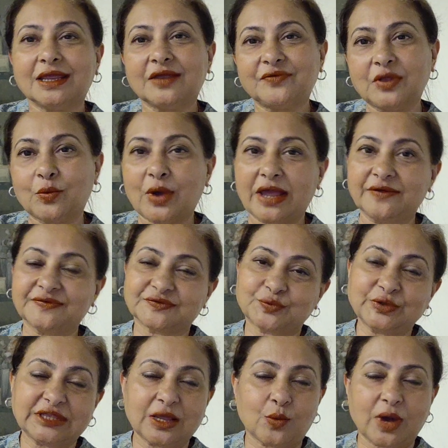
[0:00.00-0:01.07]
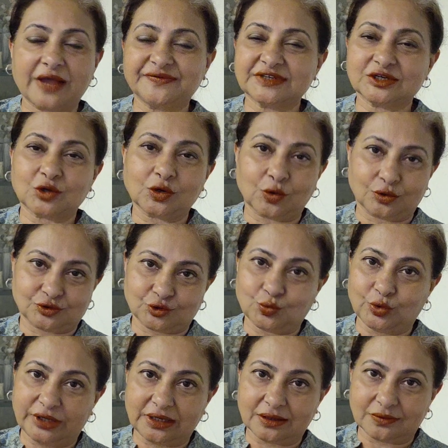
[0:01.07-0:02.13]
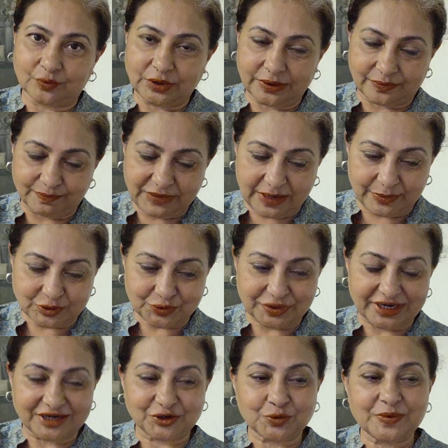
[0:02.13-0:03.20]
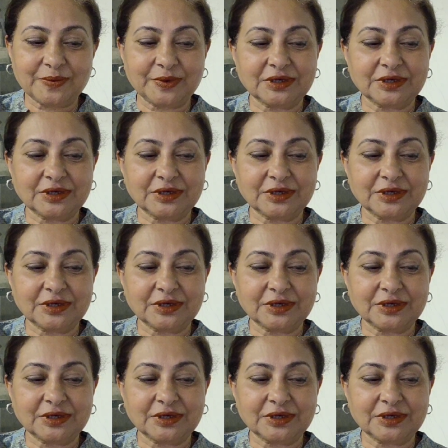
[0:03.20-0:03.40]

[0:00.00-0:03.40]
if their wives, with their wives and all, also would, will be able to relate to me.